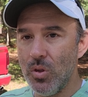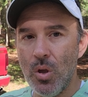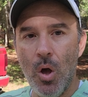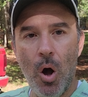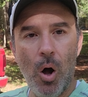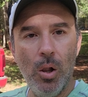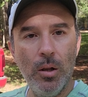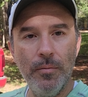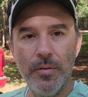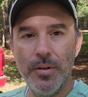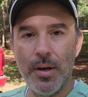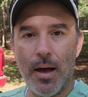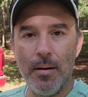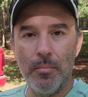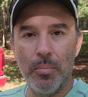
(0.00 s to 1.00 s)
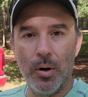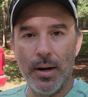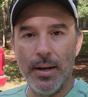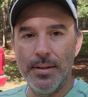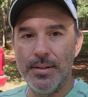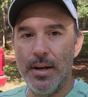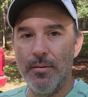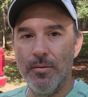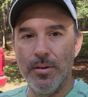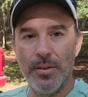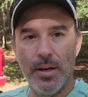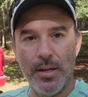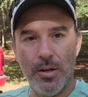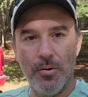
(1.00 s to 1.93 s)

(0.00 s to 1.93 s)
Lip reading: all of the top brands, everything.